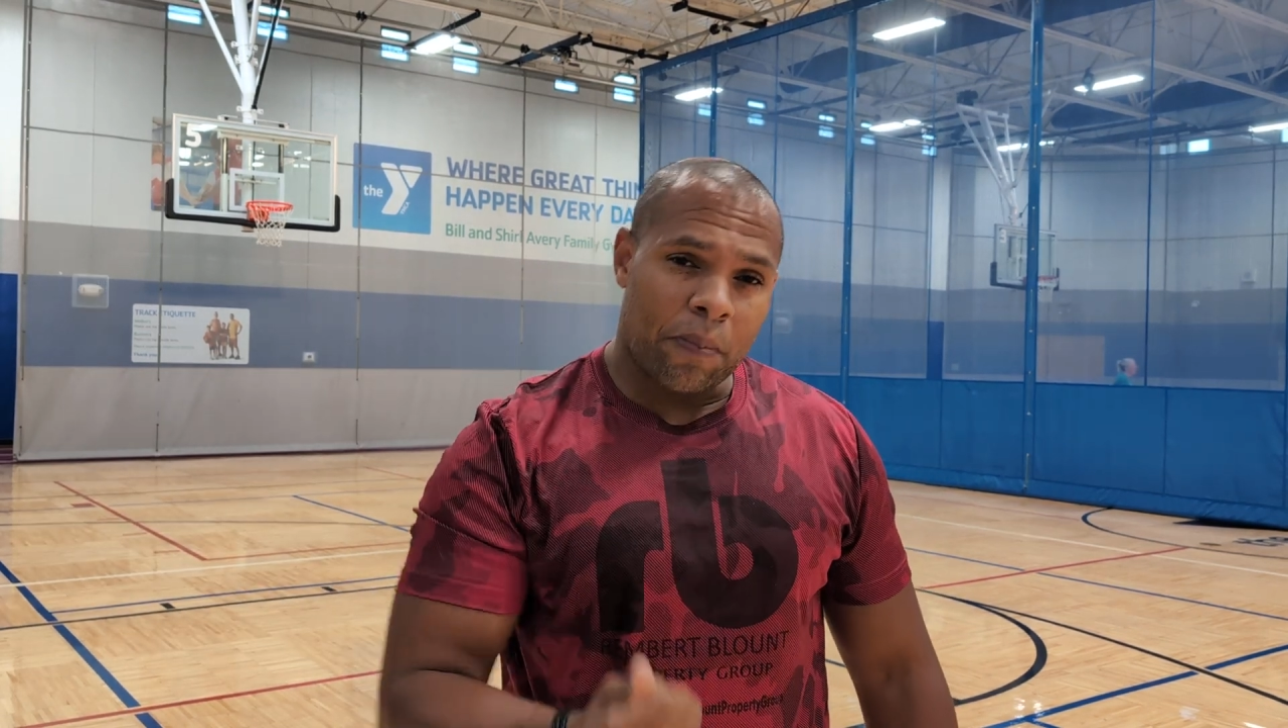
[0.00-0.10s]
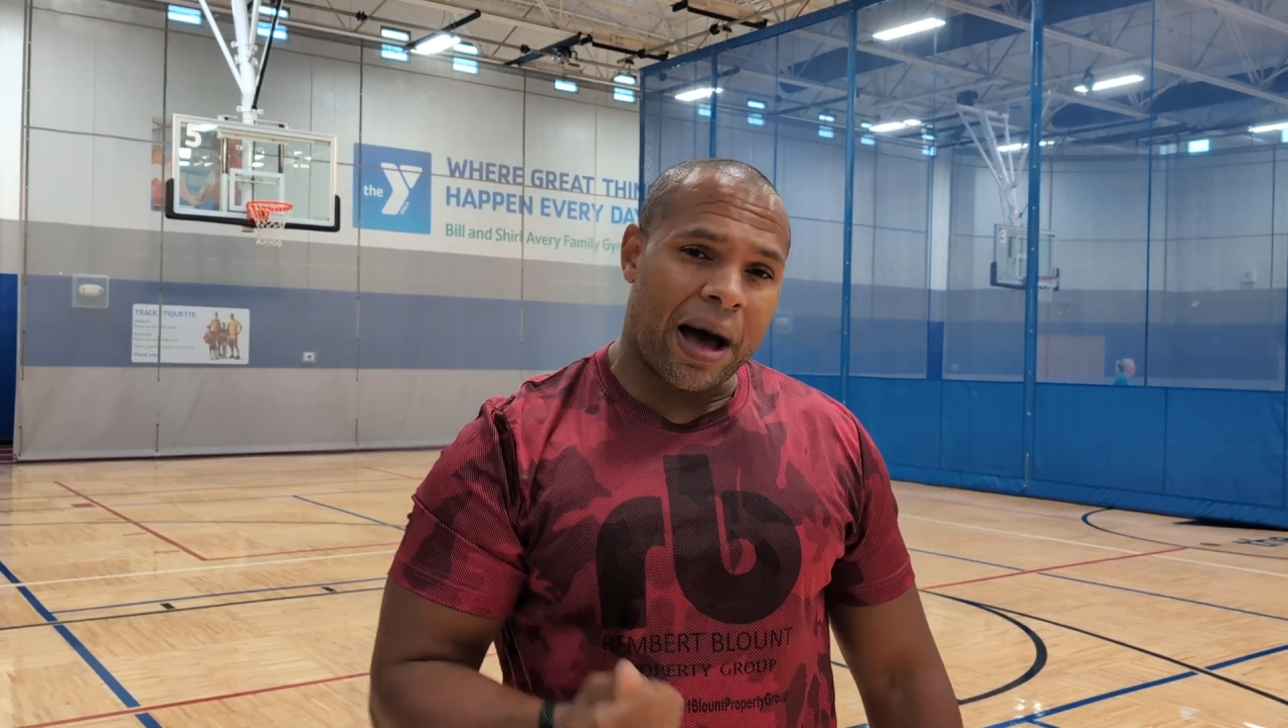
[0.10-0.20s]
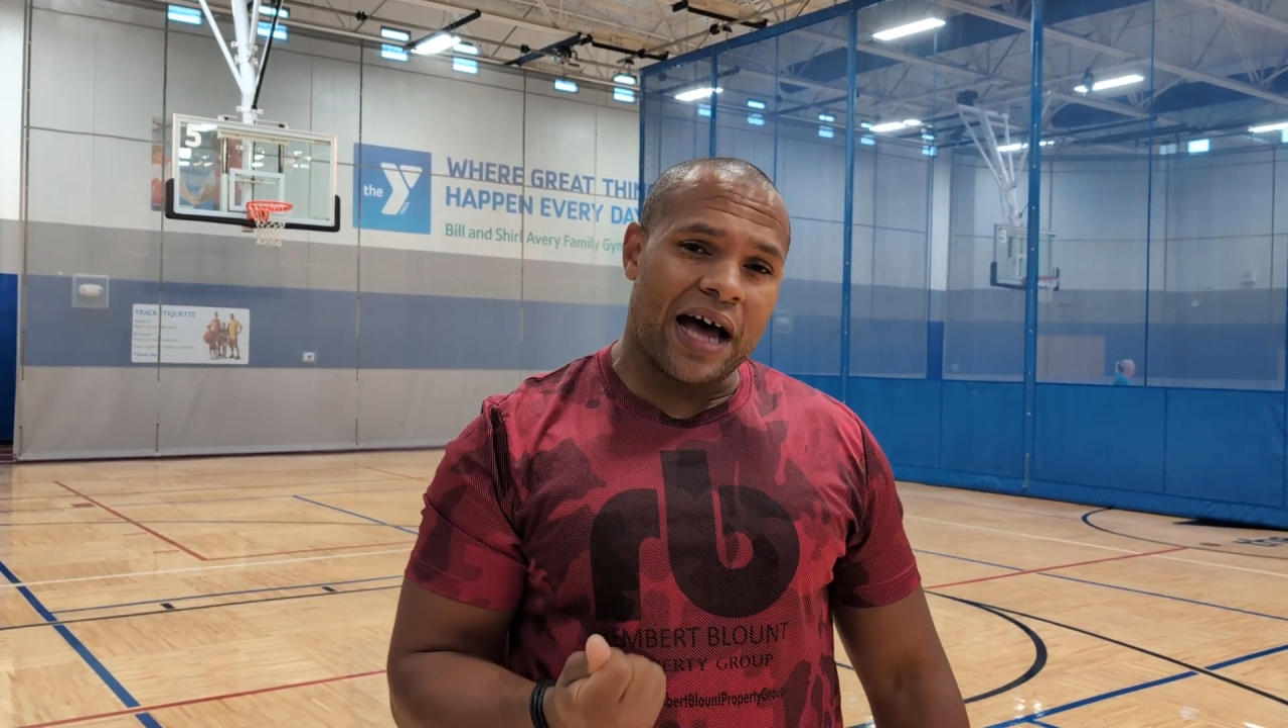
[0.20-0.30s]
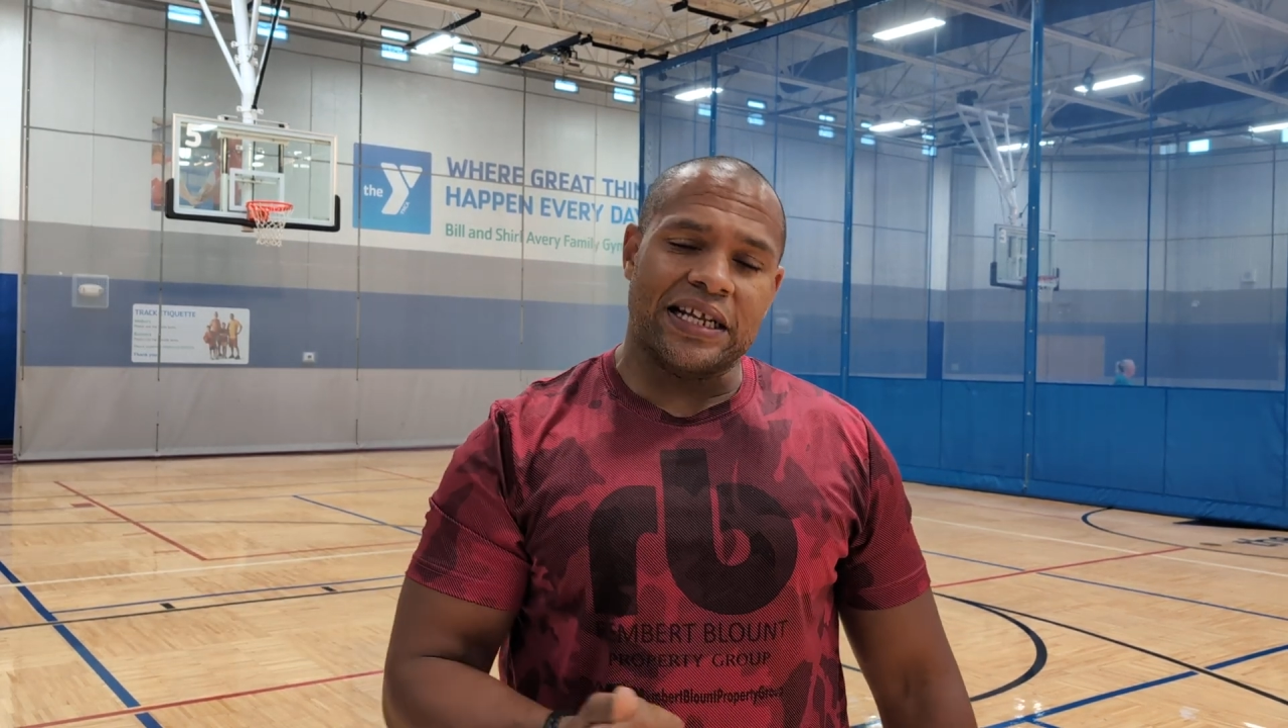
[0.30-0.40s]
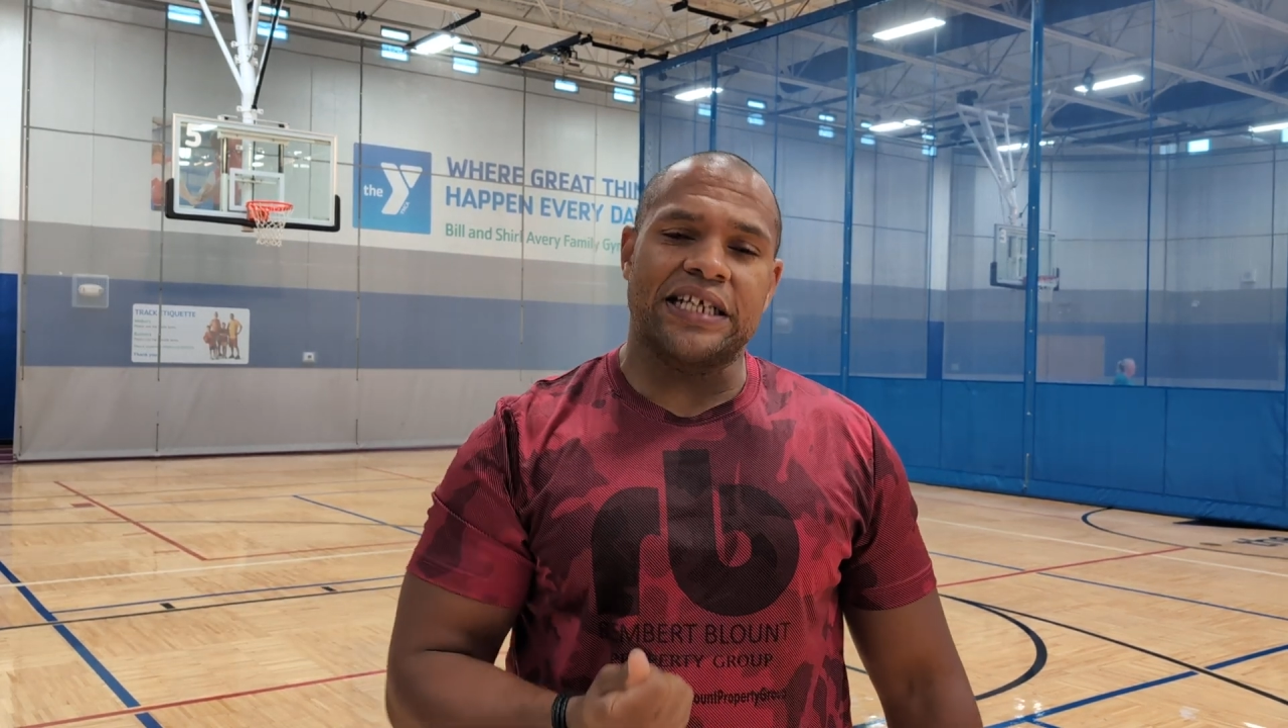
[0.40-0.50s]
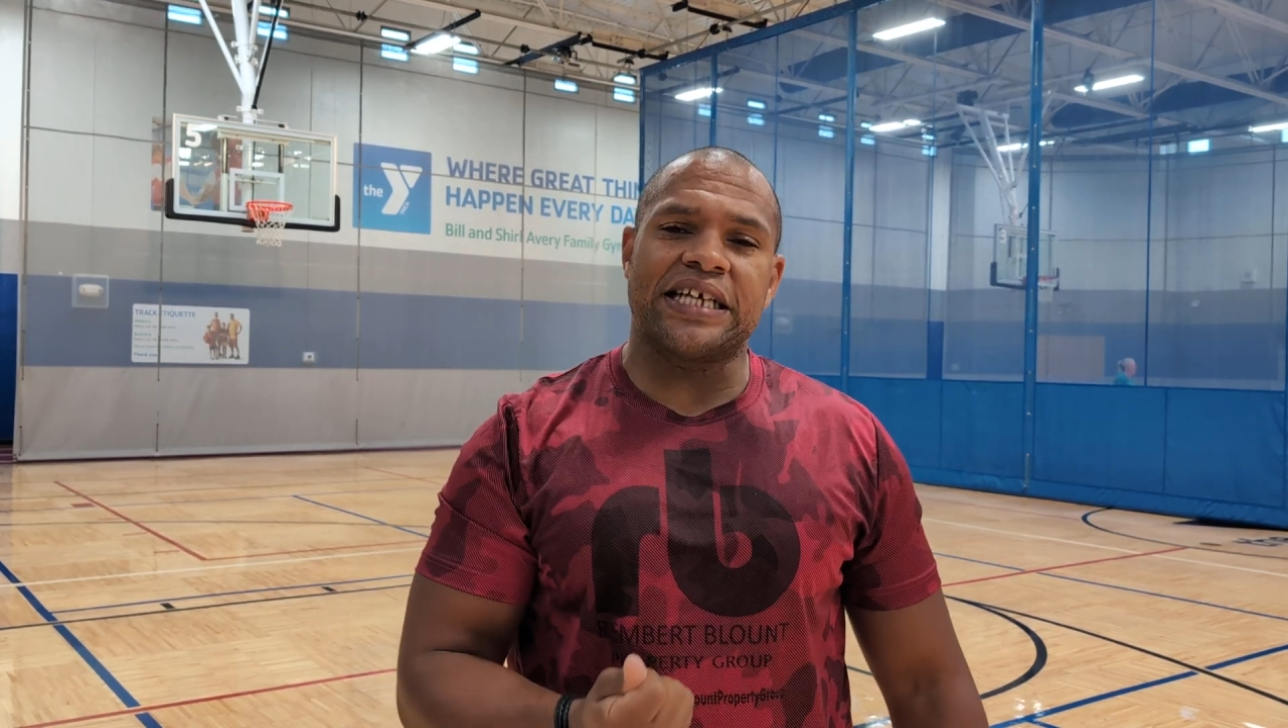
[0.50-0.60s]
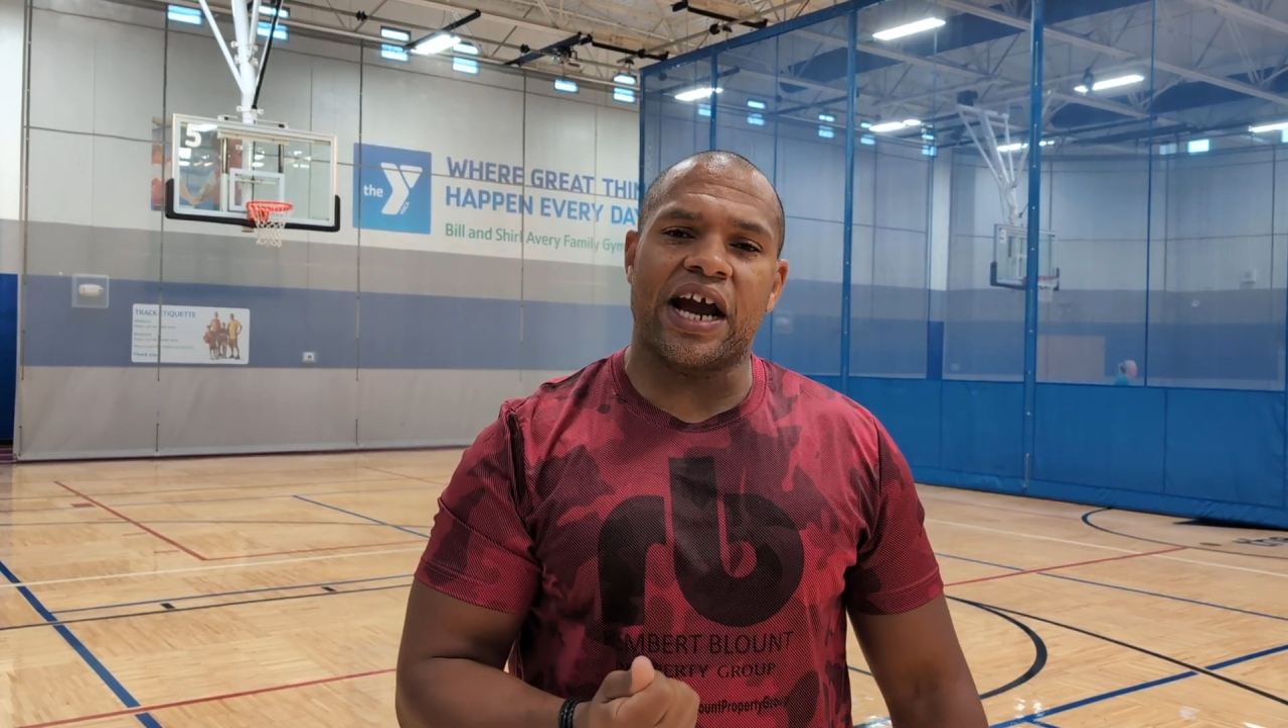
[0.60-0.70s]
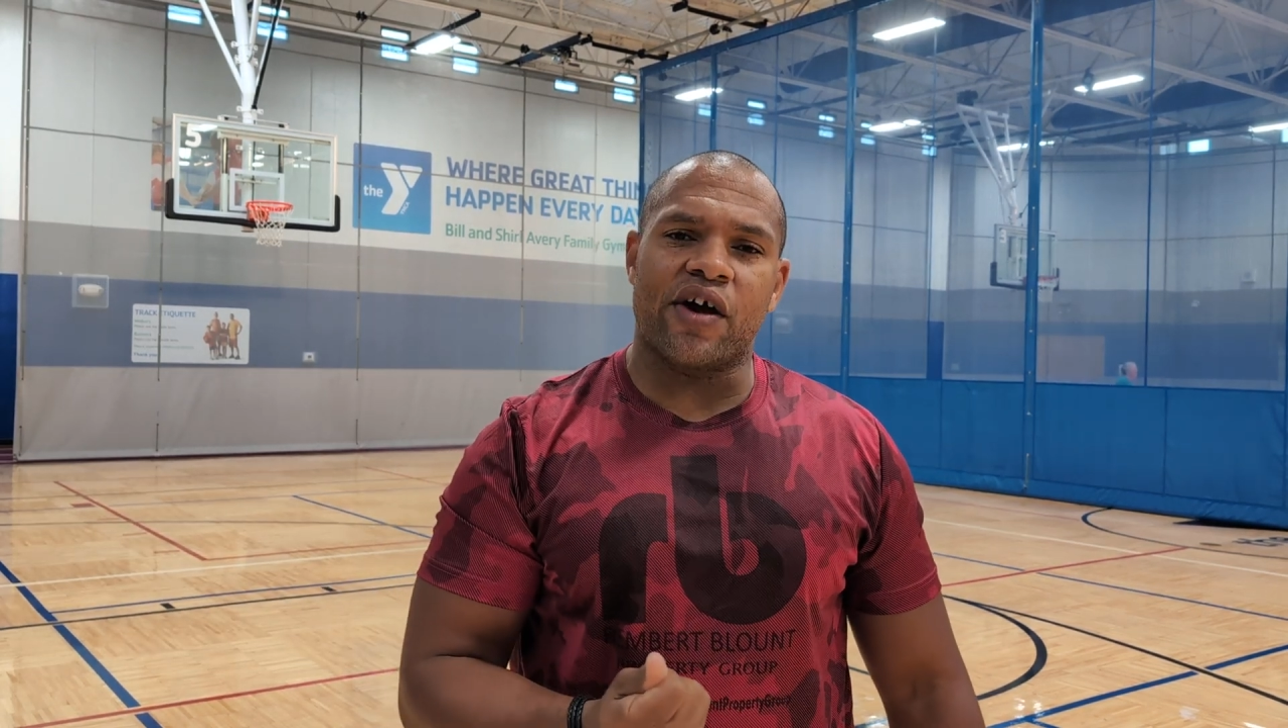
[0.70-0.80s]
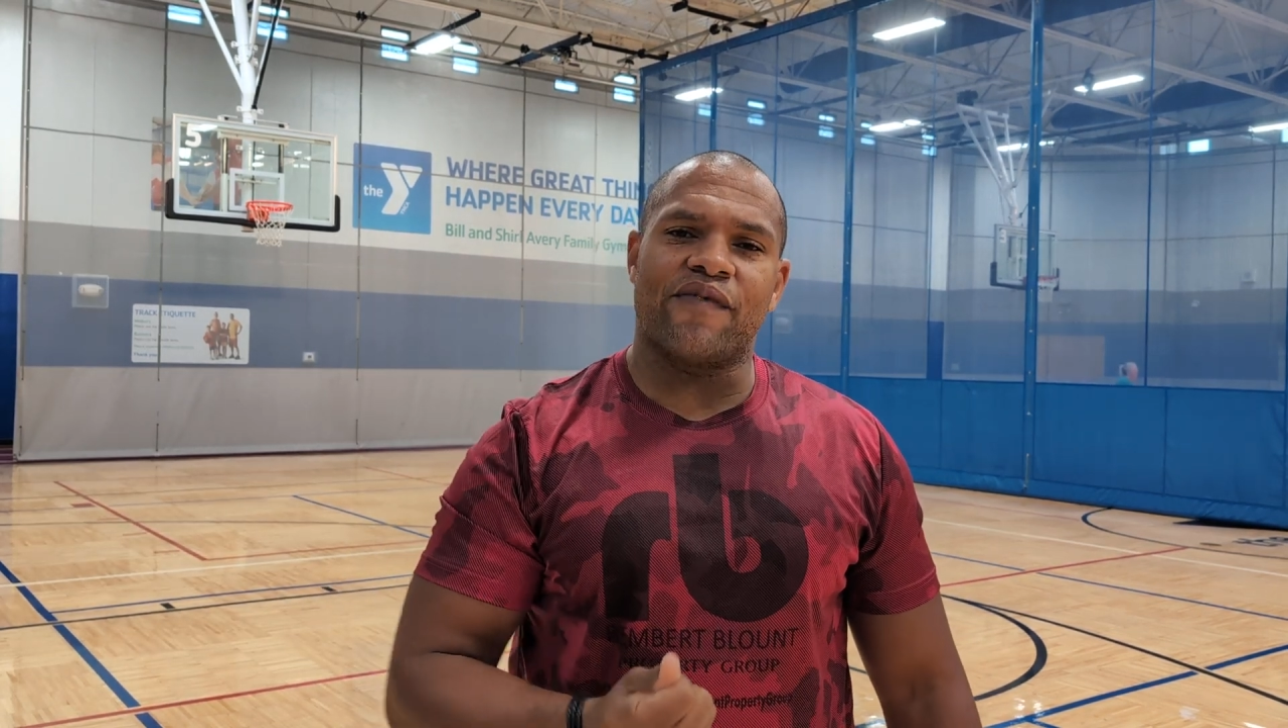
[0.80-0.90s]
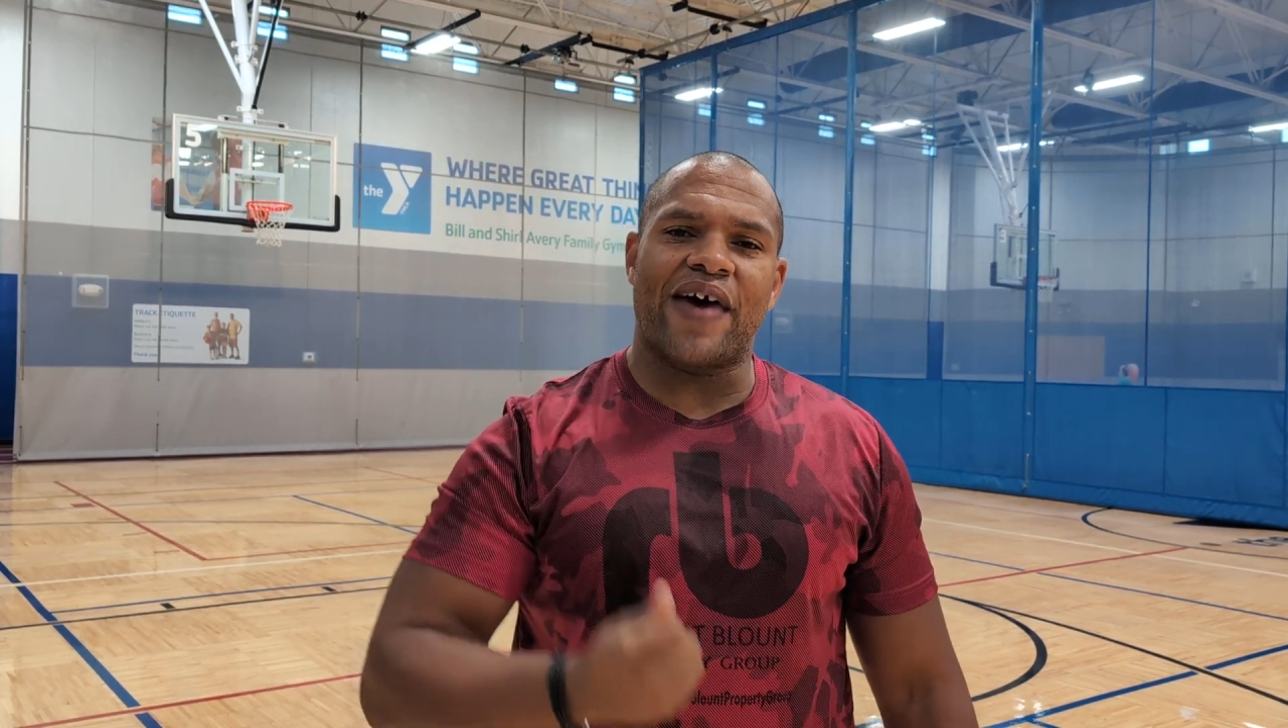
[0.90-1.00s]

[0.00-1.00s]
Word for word: monetary